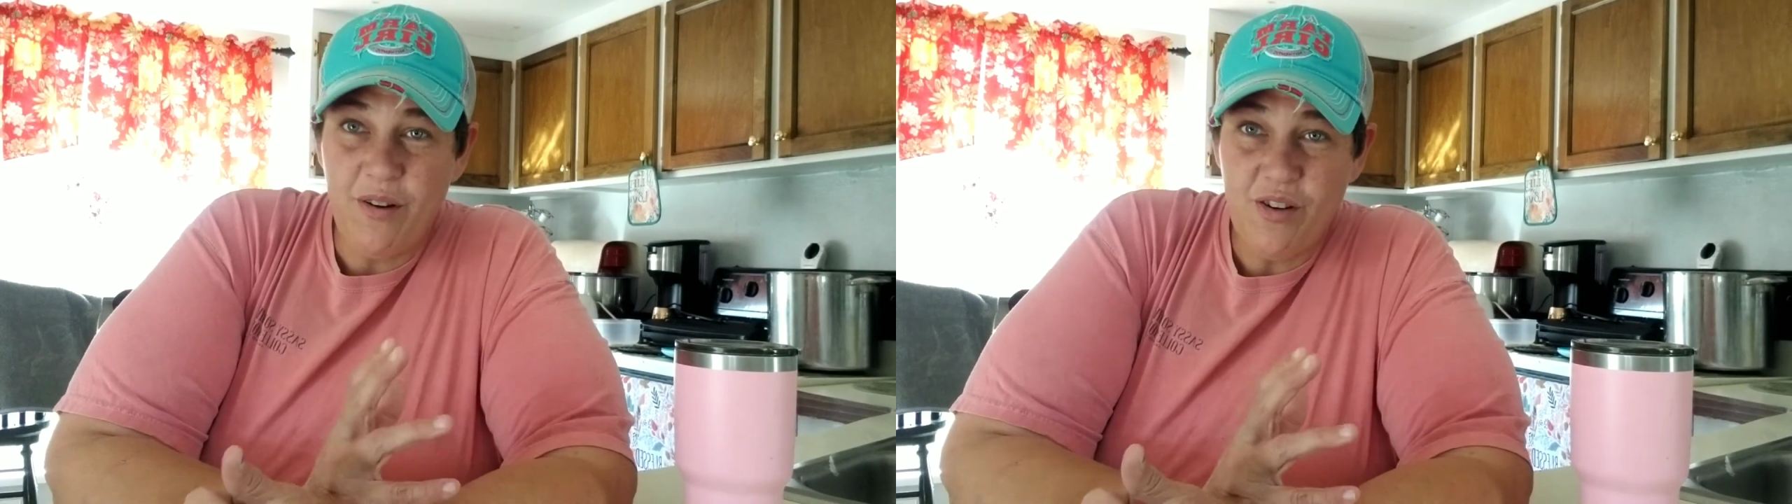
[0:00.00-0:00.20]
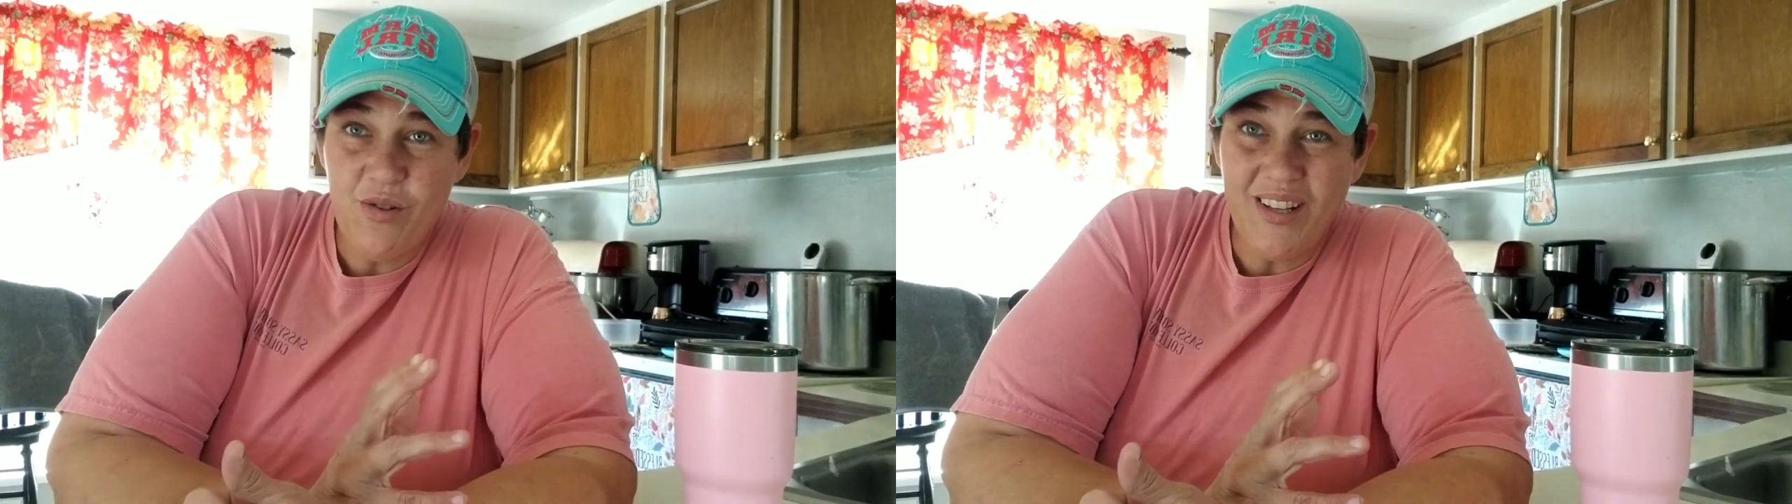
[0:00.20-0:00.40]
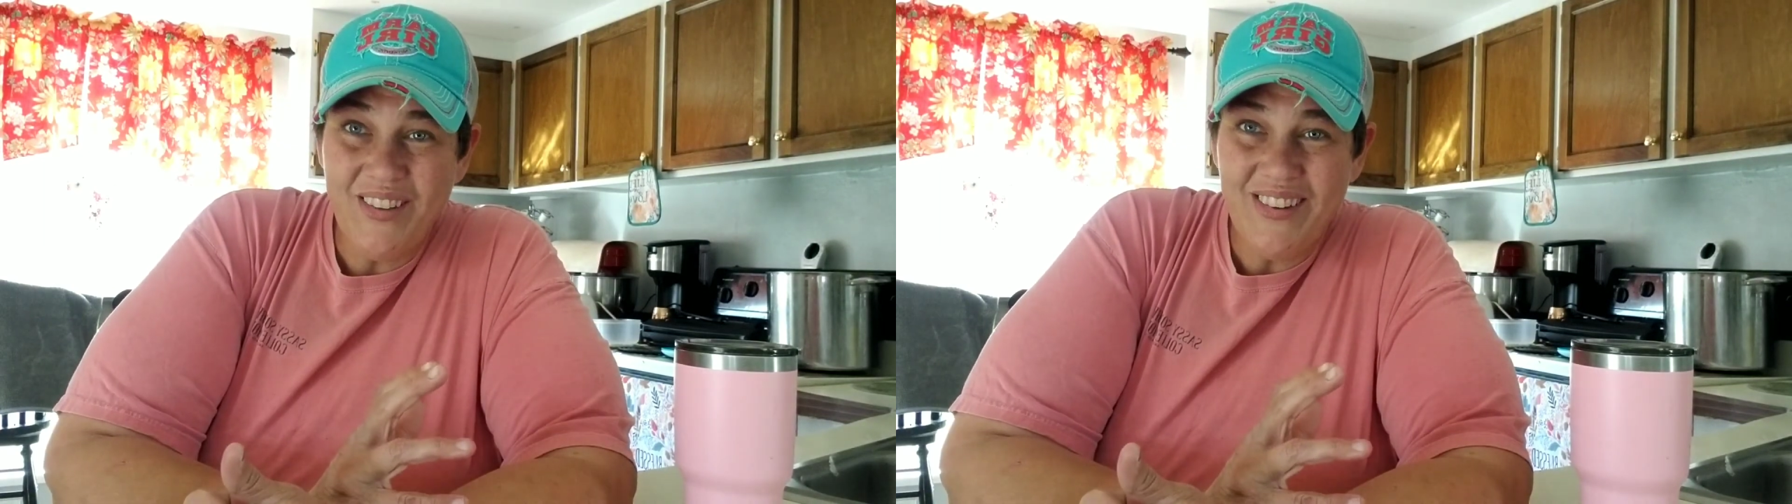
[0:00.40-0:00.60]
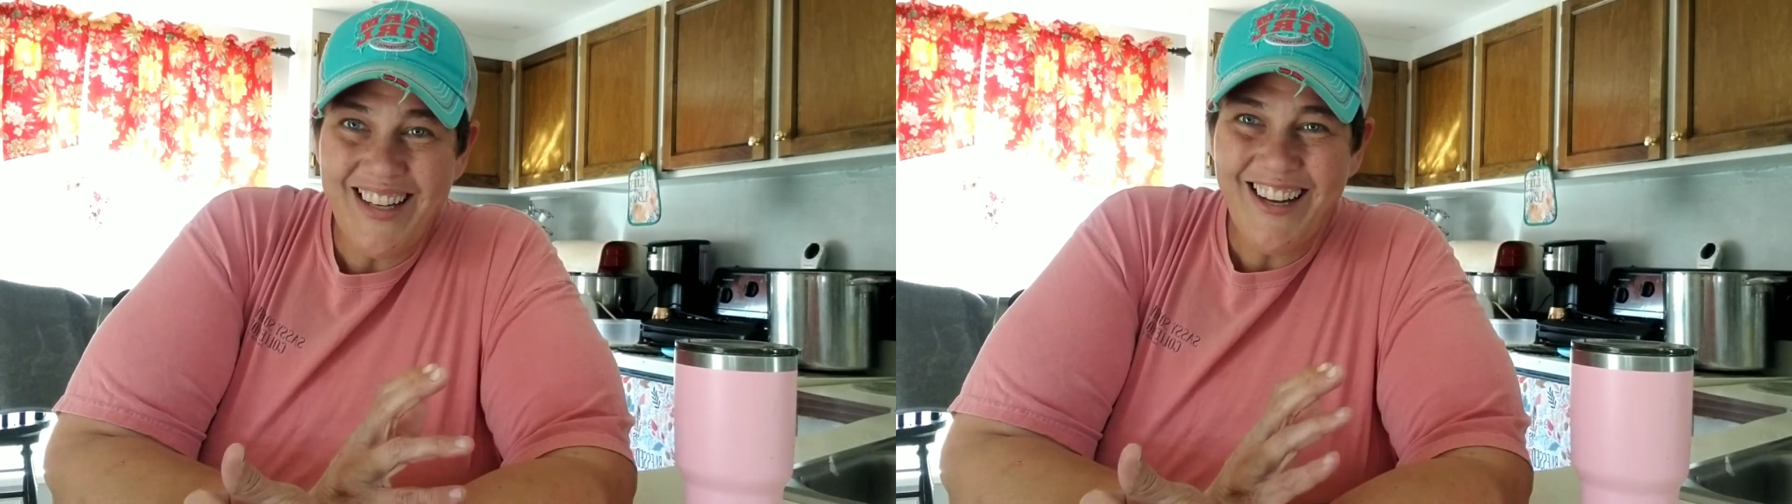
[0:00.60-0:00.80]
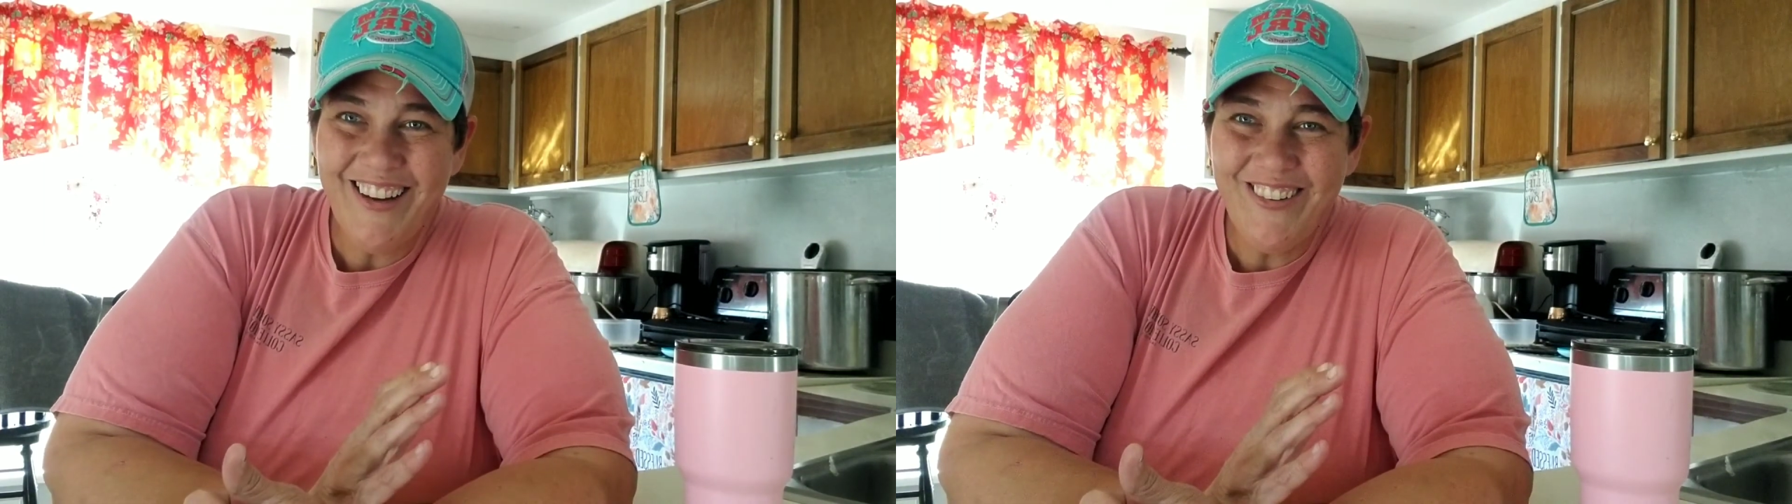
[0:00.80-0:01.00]
you enjoyed the
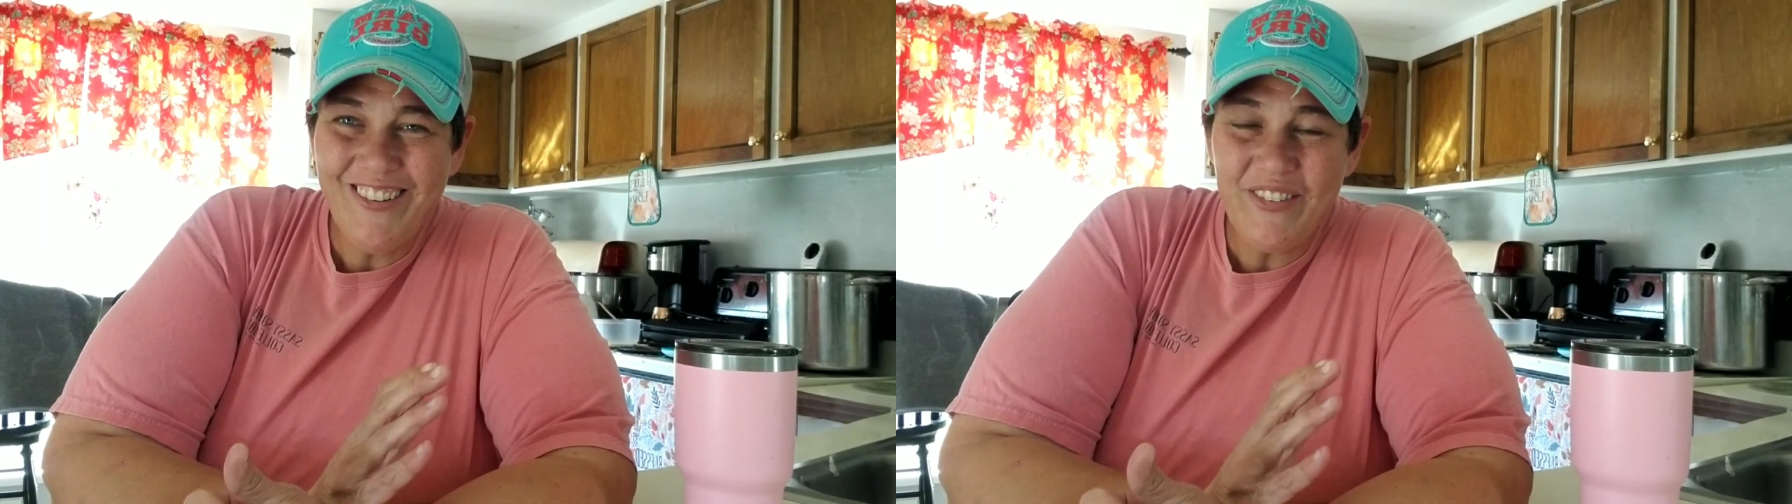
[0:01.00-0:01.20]
video.